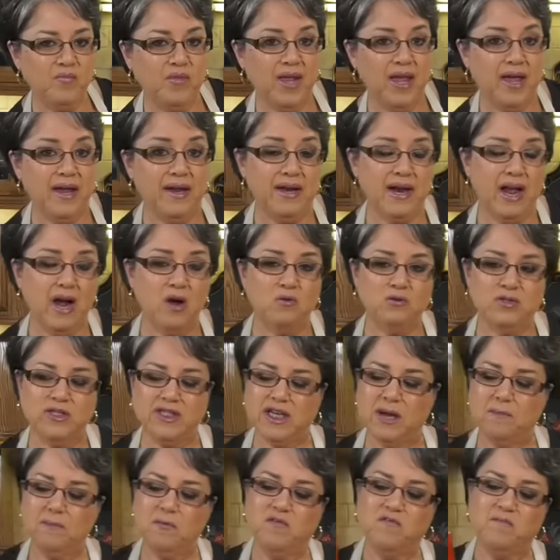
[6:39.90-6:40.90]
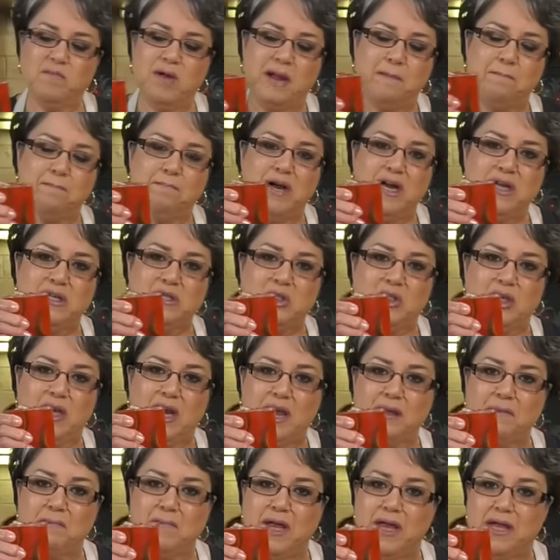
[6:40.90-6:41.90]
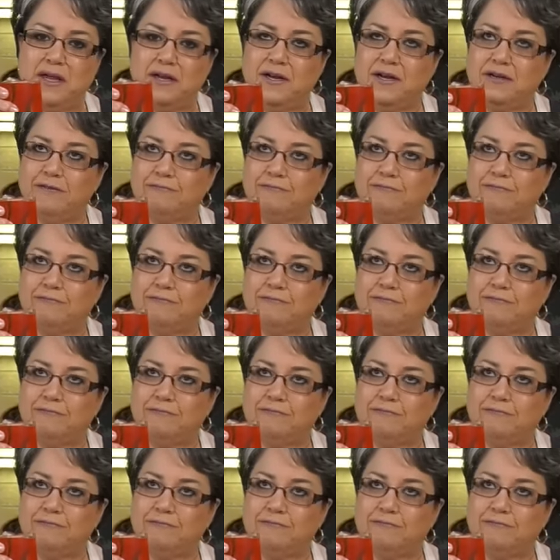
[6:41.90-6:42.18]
And now some of my punch limeade.